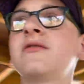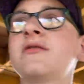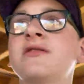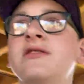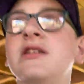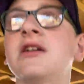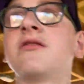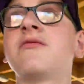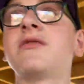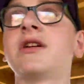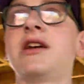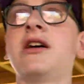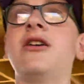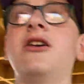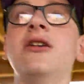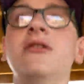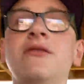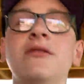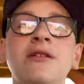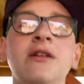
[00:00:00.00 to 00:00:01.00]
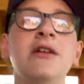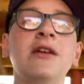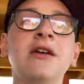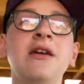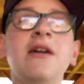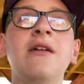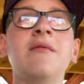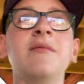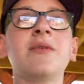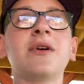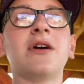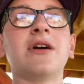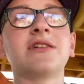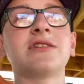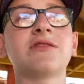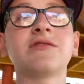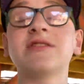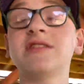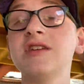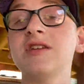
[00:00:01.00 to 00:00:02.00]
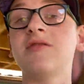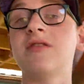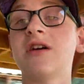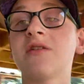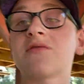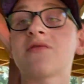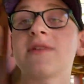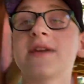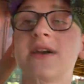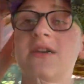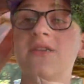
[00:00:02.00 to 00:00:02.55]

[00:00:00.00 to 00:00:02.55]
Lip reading: So we are. But I shall see you after we get